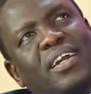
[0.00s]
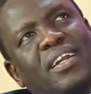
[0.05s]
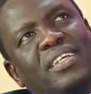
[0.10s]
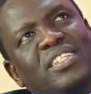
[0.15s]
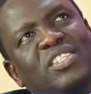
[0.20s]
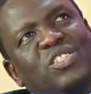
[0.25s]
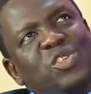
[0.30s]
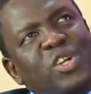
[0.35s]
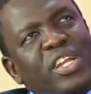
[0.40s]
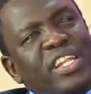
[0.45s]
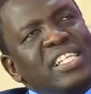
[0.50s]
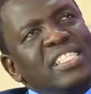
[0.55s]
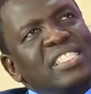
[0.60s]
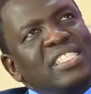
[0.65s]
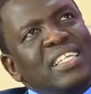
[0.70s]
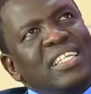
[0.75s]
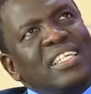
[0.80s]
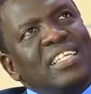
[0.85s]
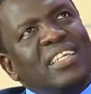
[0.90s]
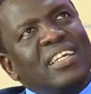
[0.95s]

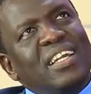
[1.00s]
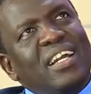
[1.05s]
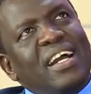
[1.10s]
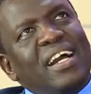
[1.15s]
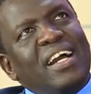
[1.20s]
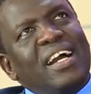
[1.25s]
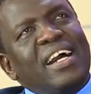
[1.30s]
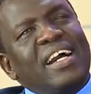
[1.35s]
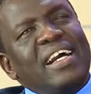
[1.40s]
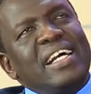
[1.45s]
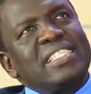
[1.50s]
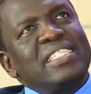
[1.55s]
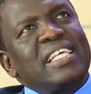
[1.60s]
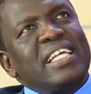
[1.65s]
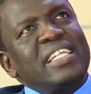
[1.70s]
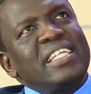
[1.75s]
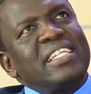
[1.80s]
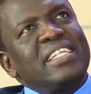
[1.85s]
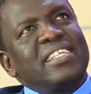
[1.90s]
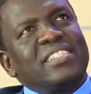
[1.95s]
insurance as
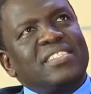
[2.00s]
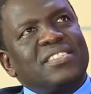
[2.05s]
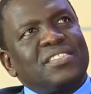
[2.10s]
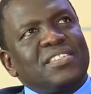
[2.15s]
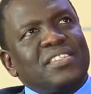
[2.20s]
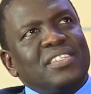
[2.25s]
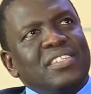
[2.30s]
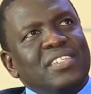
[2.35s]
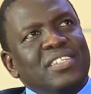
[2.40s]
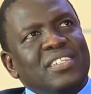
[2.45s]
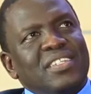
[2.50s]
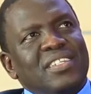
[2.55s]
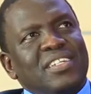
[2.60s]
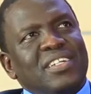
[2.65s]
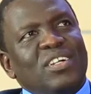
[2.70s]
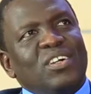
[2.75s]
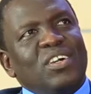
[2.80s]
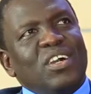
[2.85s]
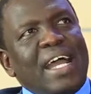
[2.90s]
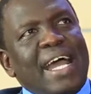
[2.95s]
an industry
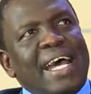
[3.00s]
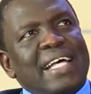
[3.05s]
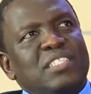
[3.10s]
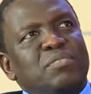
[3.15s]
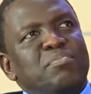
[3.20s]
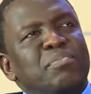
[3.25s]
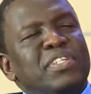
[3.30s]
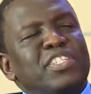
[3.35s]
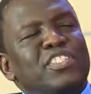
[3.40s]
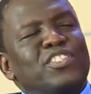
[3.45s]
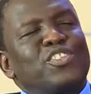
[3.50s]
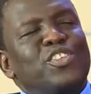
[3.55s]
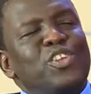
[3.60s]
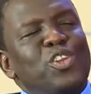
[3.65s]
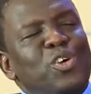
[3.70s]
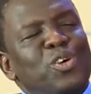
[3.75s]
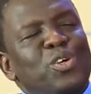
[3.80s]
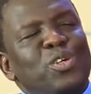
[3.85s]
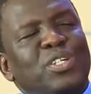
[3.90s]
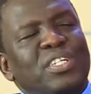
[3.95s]
has been
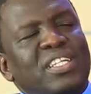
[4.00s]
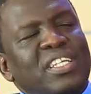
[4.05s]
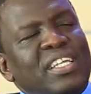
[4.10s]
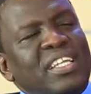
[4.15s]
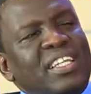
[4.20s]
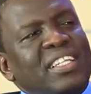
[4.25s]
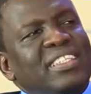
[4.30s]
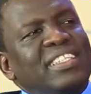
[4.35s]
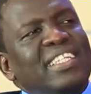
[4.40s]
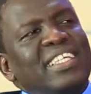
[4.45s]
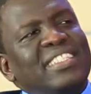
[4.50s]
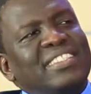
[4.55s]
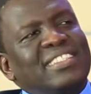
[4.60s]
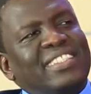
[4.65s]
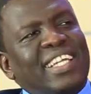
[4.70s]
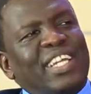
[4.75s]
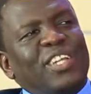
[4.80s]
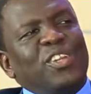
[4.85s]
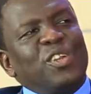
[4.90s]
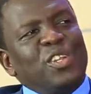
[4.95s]
slow in its
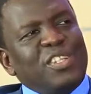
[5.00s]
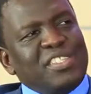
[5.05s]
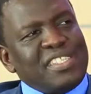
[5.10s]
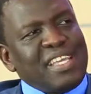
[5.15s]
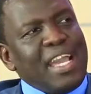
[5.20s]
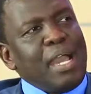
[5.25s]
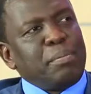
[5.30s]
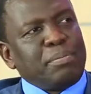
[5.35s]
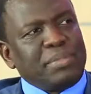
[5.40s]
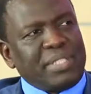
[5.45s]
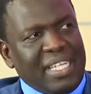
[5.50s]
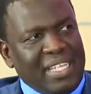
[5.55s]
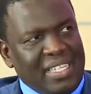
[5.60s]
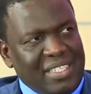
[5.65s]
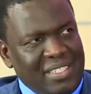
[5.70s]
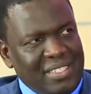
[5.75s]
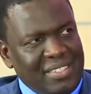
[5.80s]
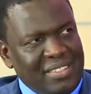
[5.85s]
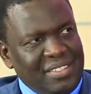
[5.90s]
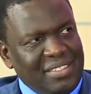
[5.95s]
technology
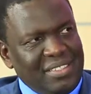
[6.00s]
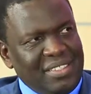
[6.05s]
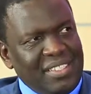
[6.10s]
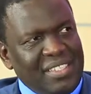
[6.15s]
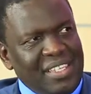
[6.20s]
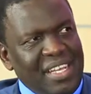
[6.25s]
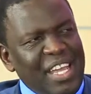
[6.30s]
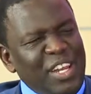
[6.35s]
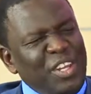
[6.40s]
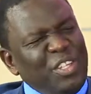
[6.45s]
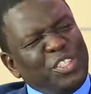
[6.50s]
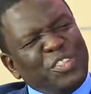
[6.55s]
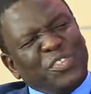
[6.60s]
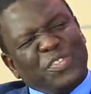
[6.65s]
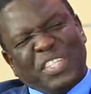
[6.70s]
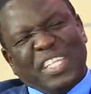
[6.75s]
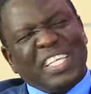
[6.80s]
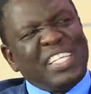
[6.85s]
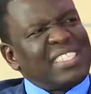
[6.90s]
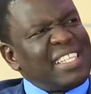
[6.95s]
uptake. A lot
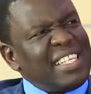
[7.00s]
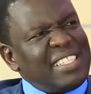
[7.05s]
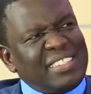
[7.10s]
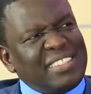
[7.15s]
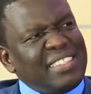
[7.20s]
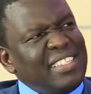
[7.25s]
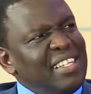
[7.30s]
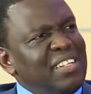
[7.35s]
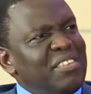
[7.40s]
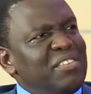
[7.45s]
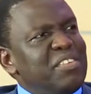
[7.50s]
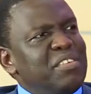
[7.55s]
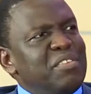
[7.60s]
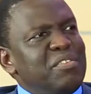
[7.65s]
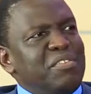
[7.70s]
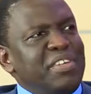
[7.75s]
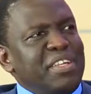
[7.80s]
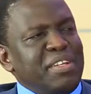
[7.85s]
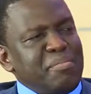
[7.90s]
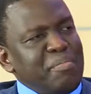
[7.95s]
of things are still
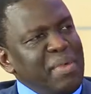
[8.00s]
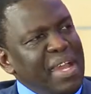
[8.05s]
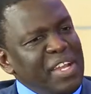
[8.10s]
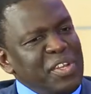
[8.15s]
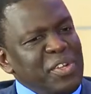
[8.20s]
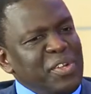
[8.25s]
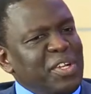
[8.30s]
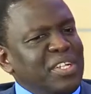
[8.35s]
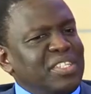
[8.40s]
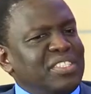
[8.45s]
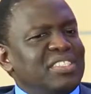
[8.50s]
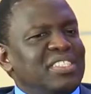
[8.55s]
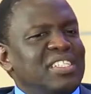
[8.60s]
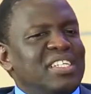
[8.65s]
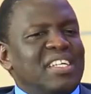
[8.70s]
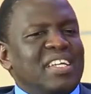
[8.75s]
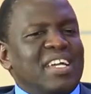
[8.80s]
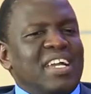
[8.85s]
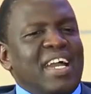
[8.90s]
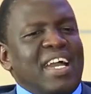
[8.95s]
very manual.
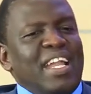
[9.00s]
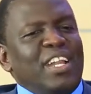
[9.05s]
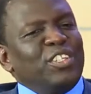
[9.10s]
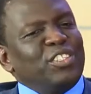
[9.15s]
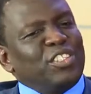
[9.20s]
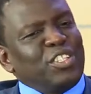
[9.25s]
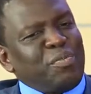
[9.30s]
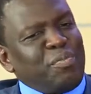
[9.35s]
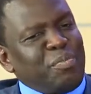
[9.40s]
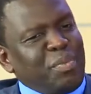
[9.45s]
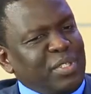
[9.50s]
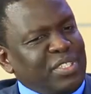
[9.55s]
A lot of